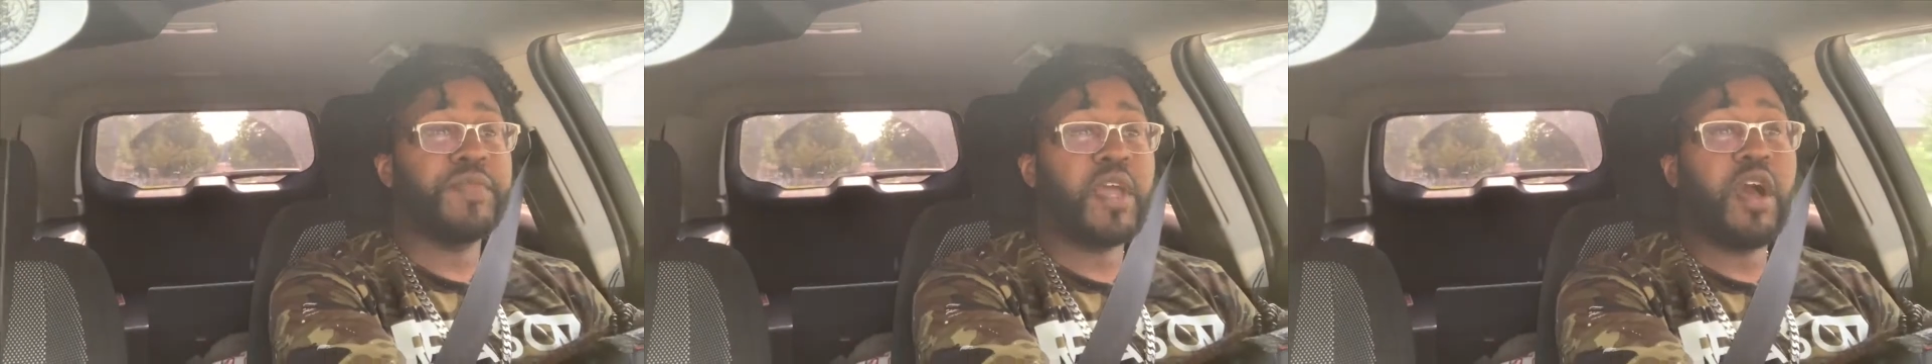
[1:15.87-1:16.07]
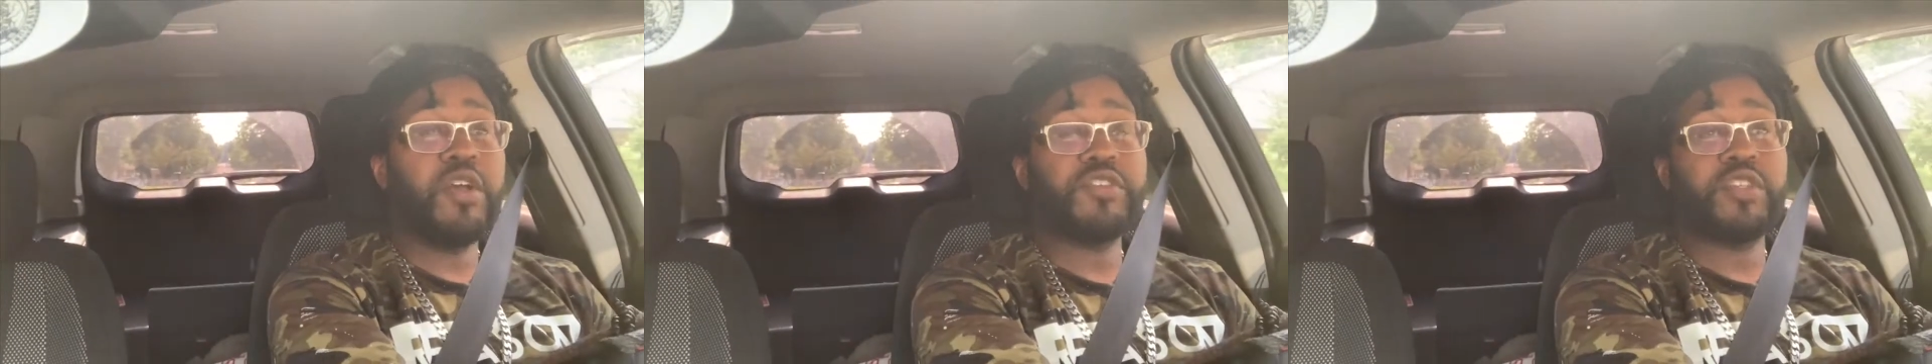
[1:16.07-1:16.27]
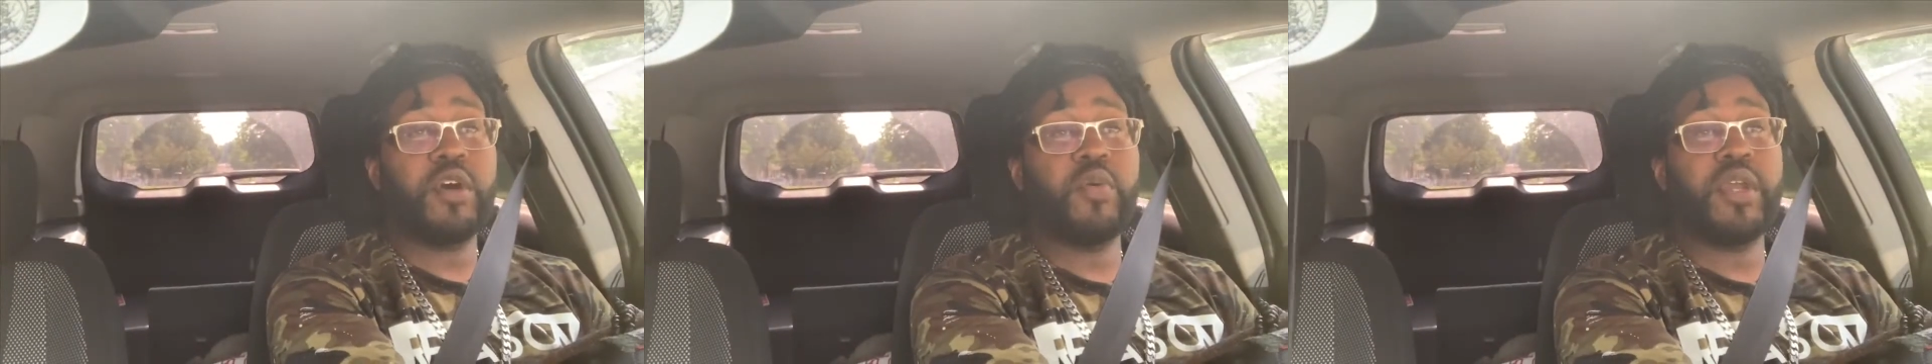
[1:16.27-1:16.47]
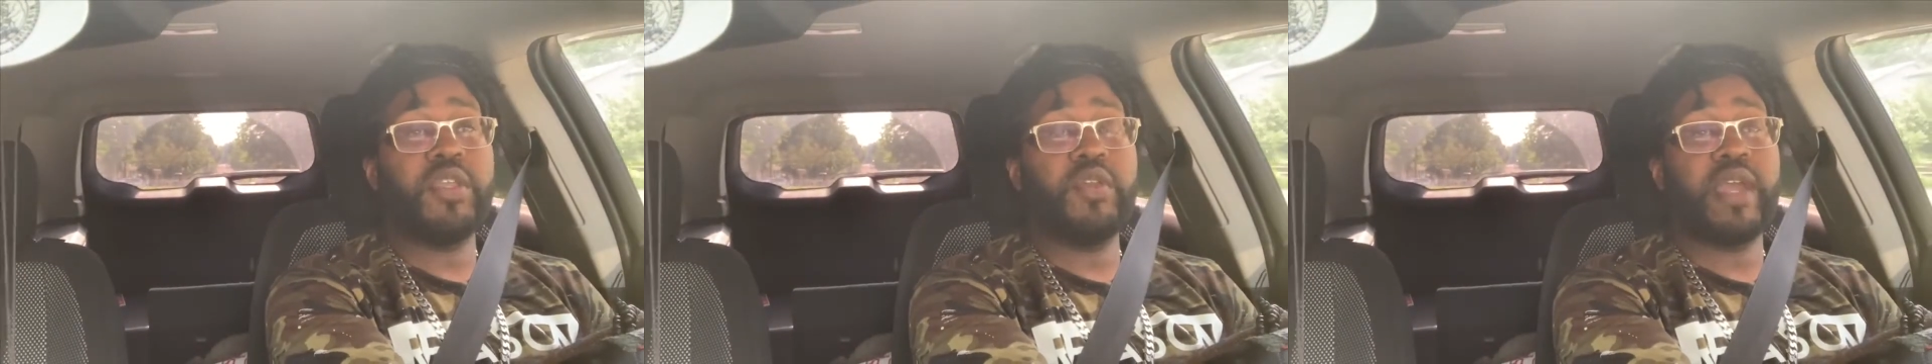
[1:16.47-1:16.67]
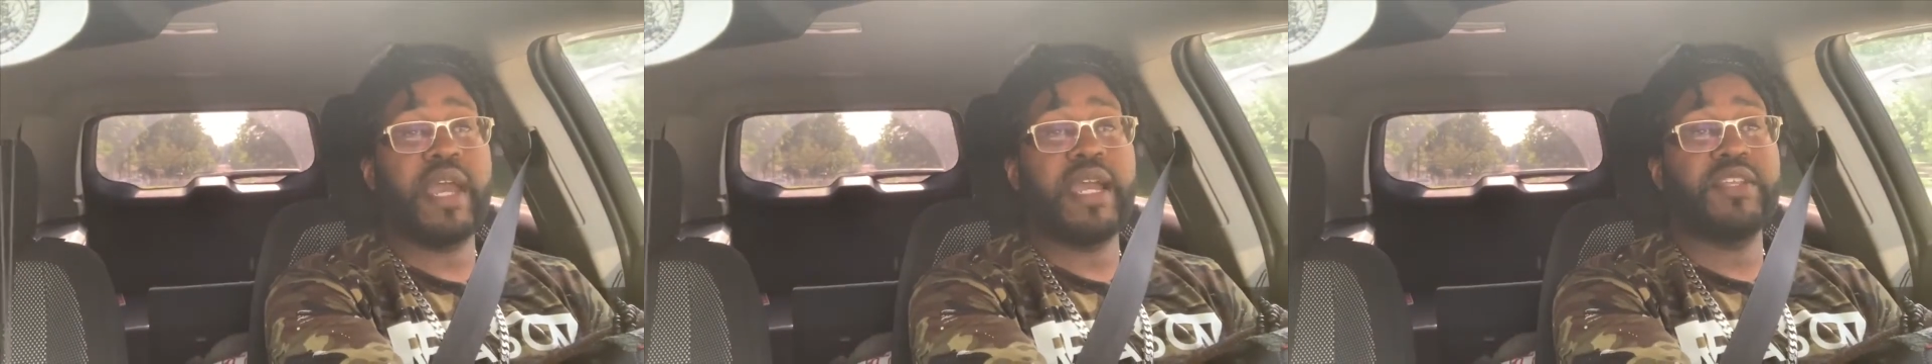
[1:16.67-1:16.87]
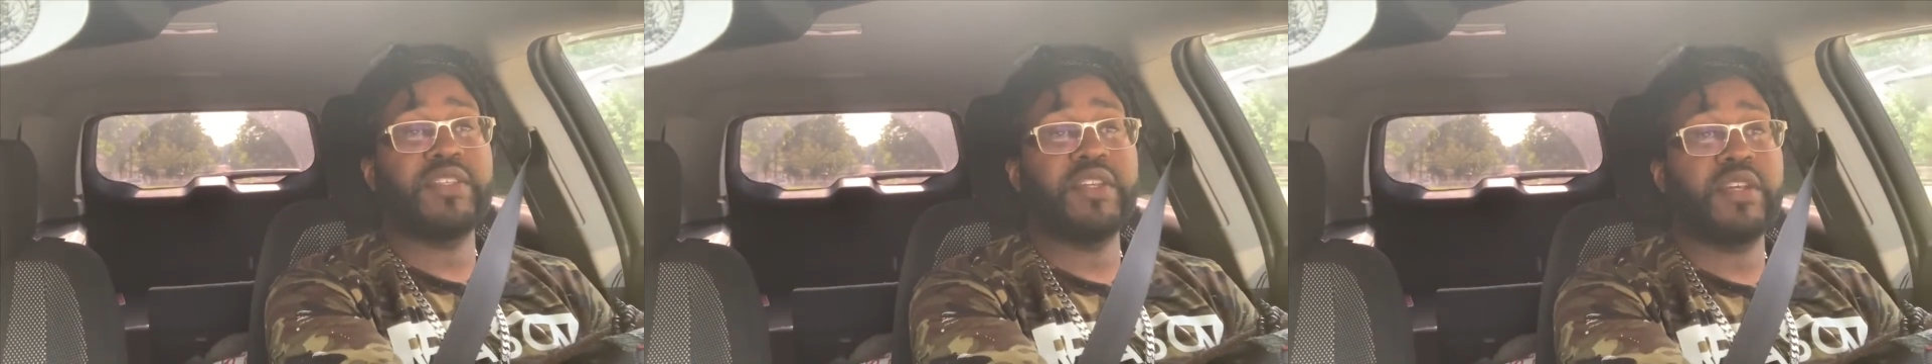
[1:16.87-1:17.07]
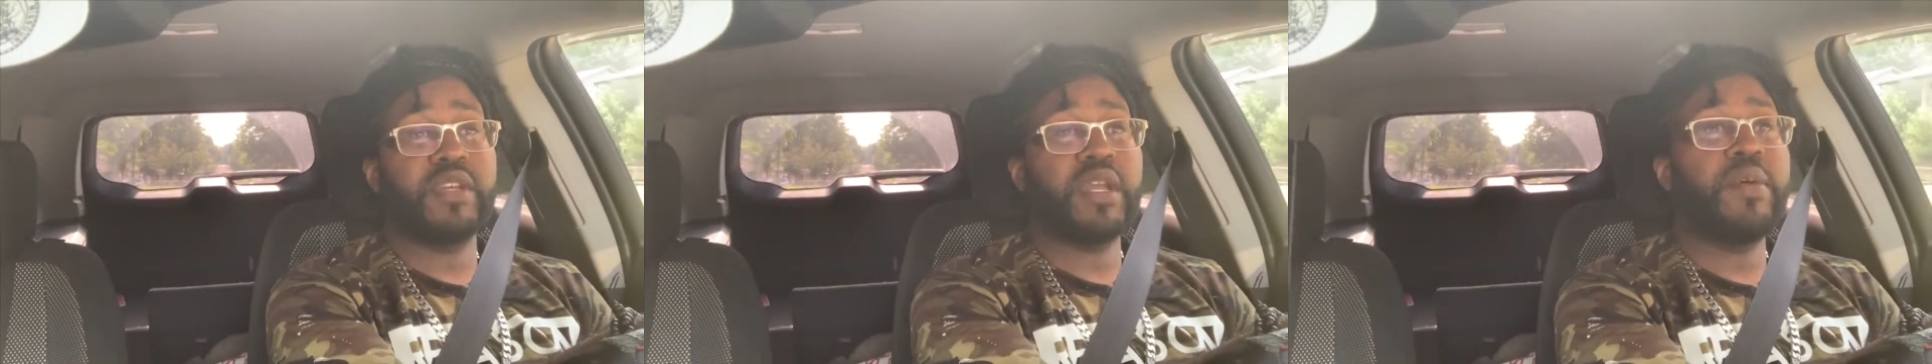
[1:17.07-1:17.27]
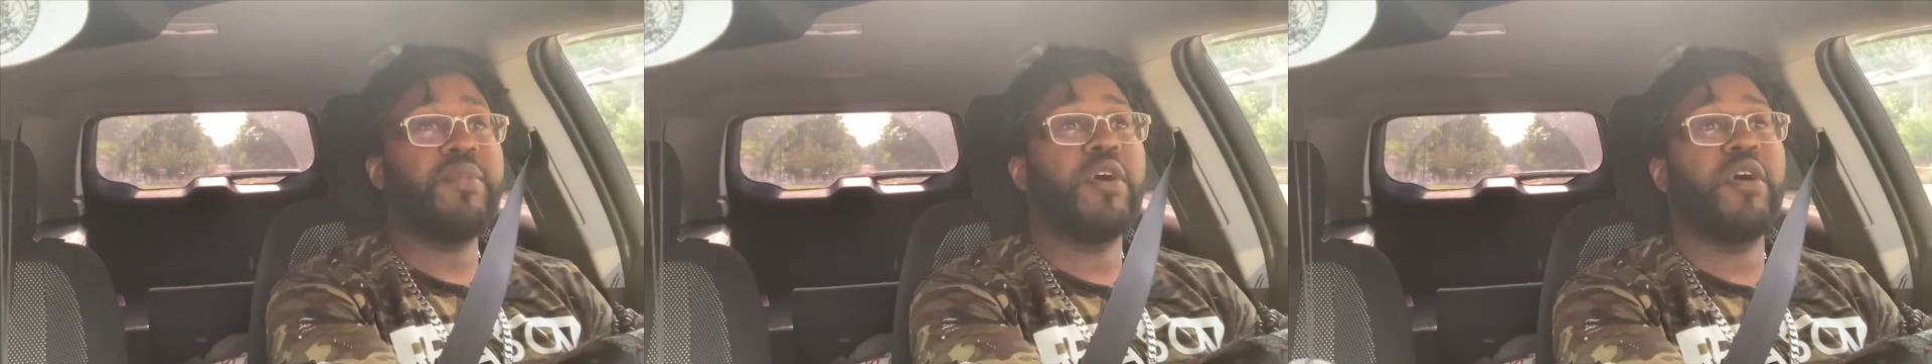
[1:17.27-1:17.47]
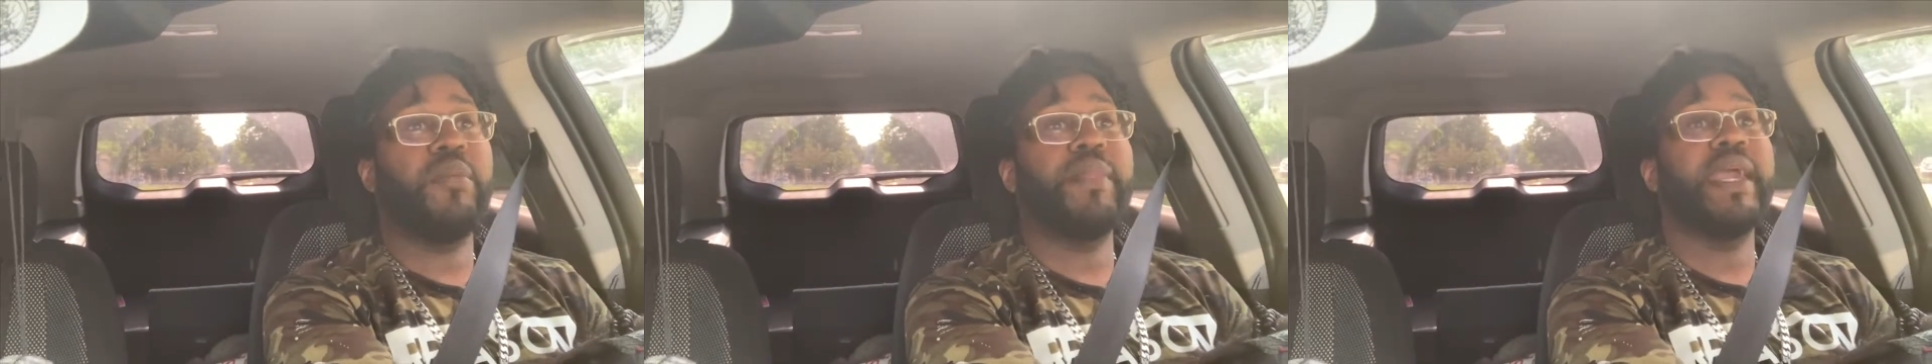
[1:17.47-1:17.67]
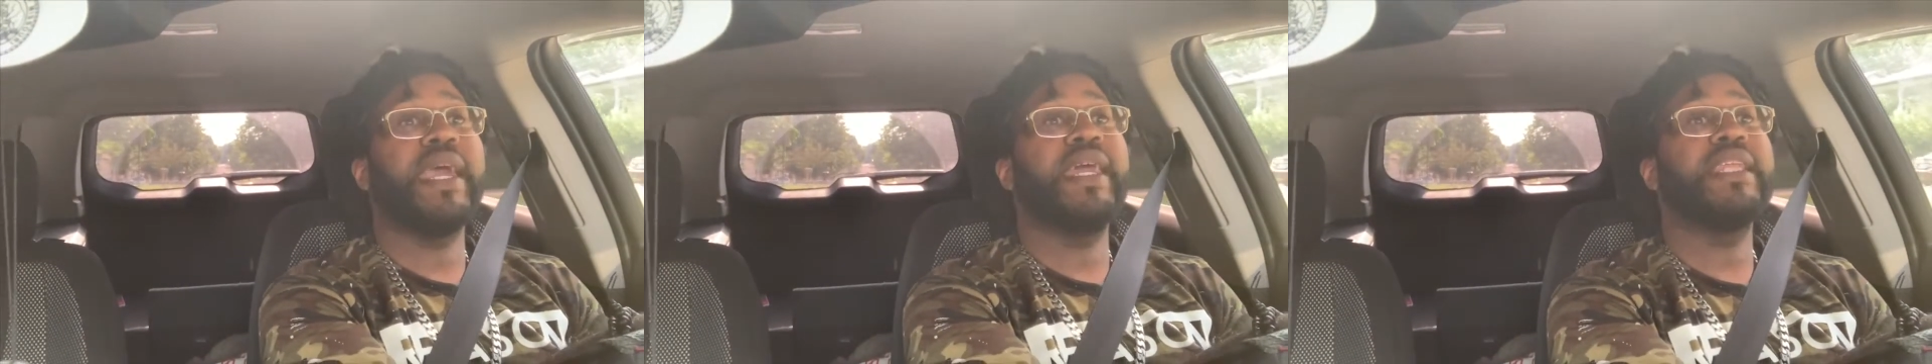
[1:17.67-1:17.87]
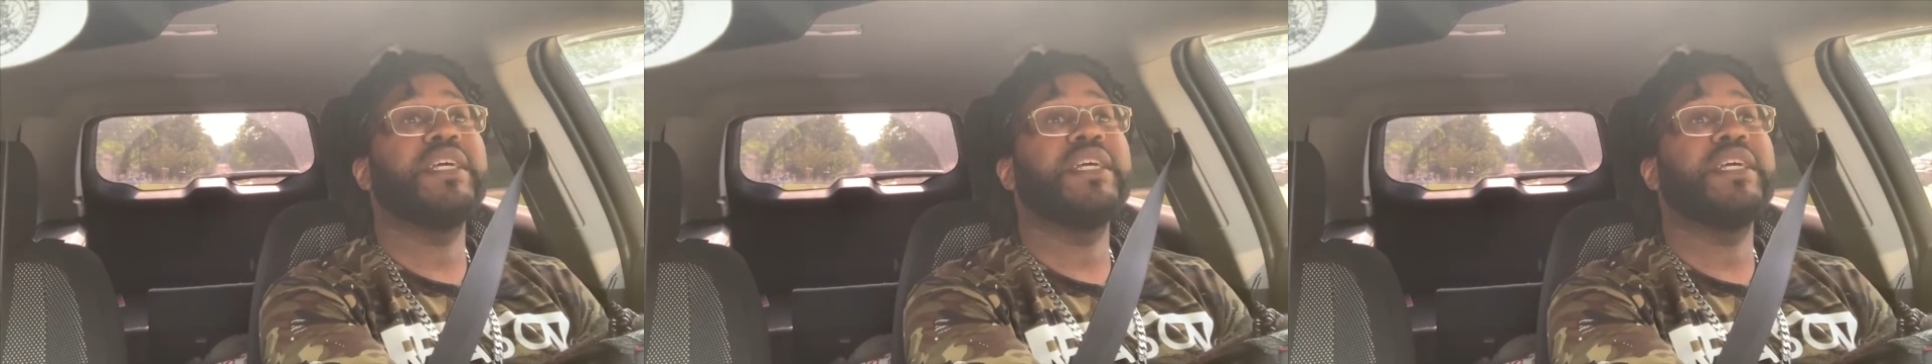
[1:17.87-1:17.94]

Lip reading: Also, while you guys are, come on, man,